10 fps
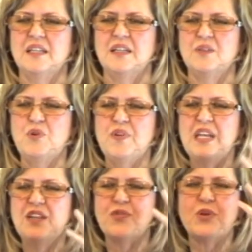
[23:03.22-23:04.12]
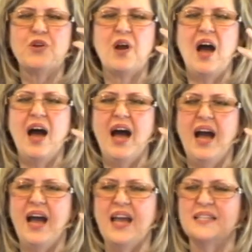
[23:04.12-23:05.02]
Moving in through your
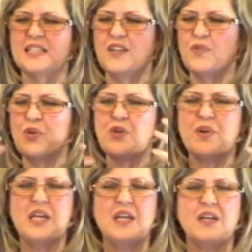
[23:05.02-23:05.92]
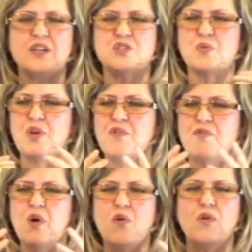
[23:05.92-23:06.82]
eyes and in through your ears, through your
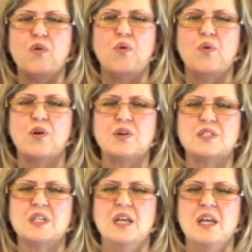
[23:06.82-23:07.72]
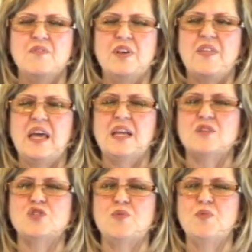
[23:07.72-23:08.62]
vocal cords. Feel that
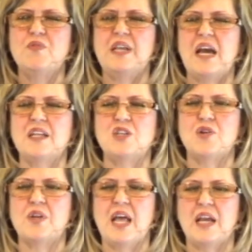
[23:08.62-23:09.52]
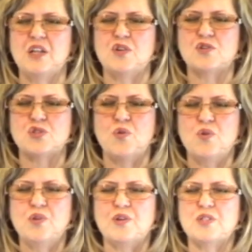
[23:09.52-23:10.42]
energy moving down into your neck and your
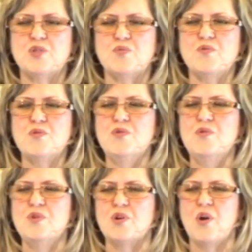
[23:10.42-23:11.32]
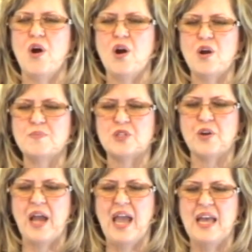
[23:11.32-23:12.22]
shoulders, through your arms, your
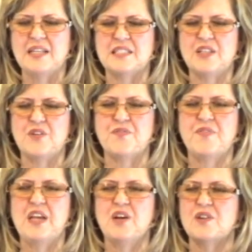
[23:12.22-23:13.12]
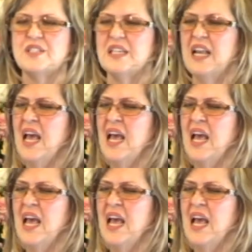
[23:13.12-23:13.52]
hands, and your fingers, and